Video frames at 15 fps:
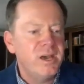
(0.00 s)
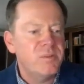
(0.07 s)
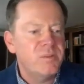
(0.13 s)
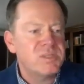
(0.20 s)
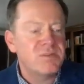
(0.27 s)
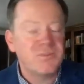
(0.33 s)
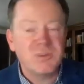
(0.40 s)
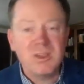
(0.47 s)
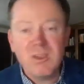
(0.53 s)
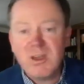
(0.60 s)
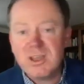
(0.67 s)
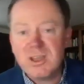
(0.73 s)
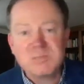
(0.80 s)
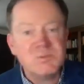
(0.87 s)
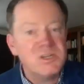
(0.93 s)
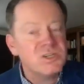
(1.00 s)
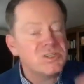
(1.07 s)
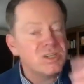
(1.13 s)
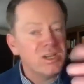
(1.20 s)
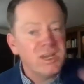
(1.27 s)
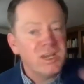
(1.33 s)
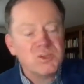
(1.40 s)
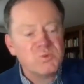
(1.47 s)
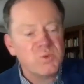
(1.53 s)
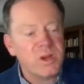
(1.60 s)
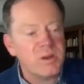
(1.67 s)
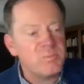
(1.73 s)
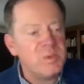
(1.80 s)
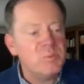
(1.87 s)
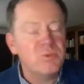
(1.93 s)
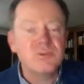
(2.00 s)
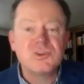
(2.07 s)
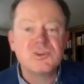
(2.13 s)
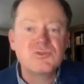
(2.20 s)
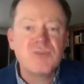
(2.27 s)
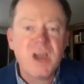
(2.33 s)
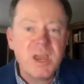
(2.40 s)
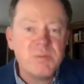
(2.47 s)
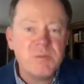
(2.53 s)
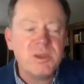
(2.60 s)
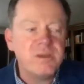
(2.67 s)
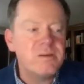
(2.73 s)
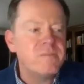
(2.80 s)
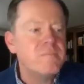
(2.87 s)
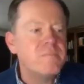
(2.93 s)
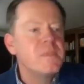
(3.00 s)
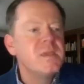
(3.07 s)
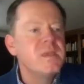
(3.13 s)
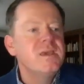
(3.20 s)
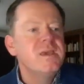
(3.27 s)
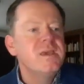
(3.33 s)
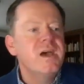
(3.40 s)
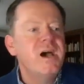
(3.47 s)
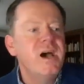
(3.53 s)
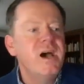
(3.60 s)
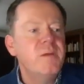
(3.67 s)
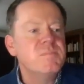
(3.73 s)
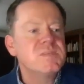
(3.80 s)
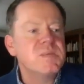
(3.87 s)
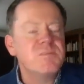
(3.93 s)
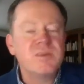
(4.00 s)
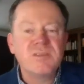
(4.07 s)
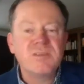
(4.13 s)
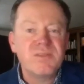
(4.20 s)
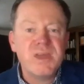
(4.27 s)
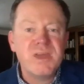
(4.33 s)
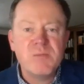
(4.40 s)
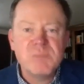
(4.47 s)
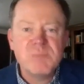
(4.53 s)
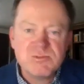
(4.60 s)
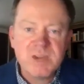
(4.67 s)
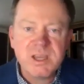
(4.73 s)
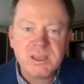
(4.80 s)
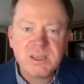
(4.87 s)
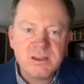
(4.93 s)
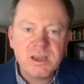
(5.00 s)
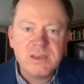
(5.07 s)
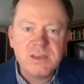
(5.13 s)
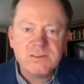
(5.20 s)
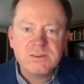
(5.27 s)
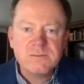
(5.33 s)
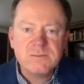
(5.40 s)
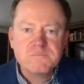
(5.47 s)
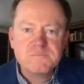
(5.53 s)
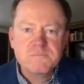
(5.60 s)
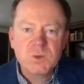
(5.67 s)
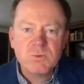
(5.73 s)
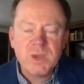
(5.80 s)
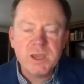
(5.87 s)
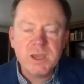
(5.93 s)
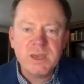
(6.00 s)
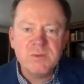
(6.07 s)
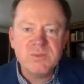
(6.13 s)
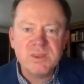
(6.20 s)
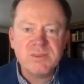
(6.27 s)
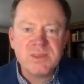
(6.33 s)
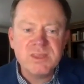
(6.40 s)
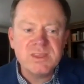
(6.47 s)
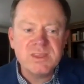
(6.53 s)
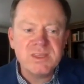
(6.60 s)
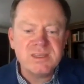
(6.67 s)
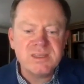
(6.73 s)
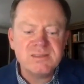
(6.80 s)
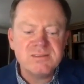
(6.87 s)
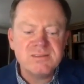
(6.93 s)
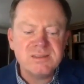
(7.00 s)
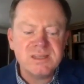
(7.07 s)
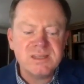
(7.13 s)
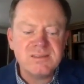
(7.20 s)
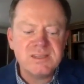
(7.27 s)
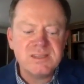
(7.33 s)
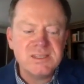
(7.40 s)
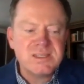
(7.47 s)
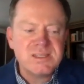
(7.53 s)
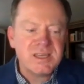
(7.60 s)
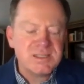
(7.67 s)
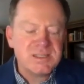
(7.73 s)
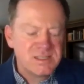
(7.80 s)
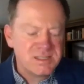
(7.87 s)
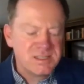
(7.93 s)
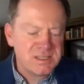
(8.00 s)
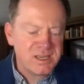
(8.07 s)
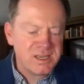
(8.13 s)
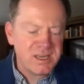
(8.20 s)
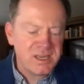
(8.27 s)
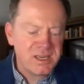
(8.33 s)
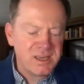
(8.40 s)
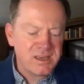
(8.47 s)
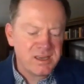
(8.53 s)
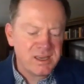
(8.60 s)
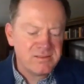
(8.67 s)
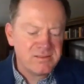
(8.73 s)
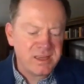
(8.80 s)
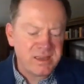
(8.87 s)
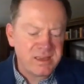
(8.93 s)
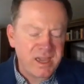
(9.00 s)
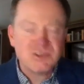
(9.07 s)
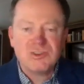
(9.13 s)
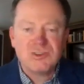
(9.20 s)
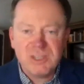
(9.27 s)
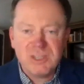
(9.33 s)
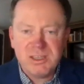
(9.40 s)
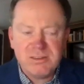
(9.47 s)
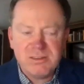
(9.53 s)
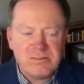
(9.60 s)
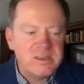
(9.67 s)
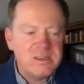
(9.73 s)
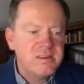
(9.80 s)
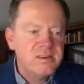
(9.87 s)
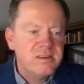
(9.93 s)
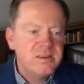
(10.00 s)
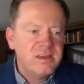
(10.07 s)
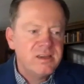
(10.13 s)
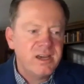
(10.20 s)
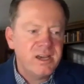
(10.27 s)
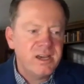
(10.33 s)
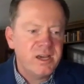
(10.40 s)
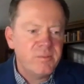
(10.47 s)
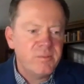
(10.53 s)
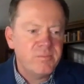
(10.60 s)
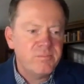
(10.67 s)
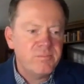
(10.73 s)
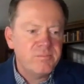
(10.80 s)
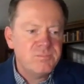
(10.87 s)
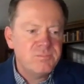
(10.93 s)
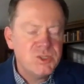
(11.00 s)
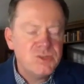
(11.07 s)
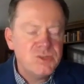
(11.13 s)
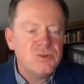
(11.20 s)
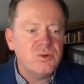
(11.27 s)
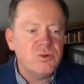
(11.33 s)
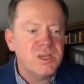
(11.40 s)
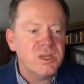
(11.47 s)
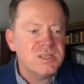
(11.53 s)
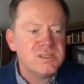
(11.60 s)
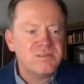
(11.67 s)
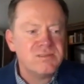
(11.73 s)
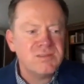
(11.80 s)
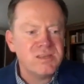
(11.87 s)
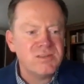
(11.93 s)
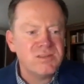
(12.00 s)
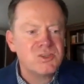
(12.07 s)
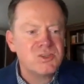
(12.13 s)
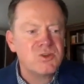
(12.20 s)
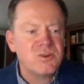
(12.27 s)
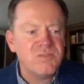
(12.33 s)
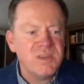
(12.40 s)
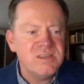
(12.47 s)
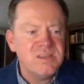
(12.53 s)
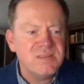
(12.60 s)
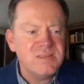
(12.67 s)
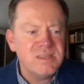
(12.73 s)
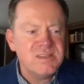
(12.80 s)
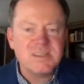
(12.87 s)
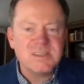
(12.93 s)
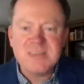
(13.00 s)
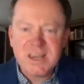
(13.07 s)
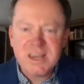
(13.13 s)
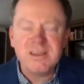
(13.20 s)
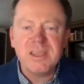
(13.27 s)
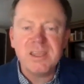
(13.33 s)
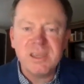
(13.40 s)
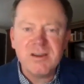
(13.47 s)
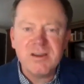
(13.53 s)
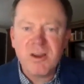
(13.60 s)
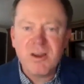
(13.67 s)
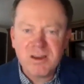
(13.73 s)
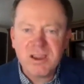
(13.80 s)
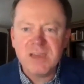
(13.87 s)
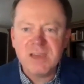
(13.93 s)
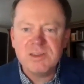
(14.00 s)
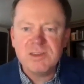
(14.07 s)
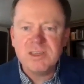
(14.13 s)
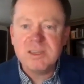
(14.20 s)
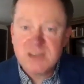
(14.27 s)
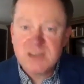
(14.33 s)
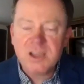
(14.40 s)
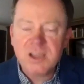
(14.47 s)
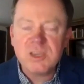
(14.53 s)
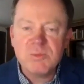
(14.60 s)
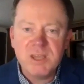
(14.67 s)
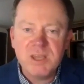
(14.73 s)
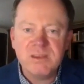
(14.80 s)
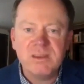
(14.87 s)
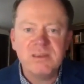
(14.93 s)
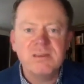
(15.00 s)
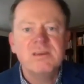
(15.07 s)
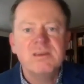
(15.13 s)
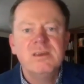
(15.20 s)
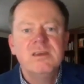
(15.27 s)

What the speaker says: stuff on the Long Expedition and elsewhere, people describing something that they are misrecognizing, right? And the thing that these texts actually do is that they're sort of incidentally archiving and documenting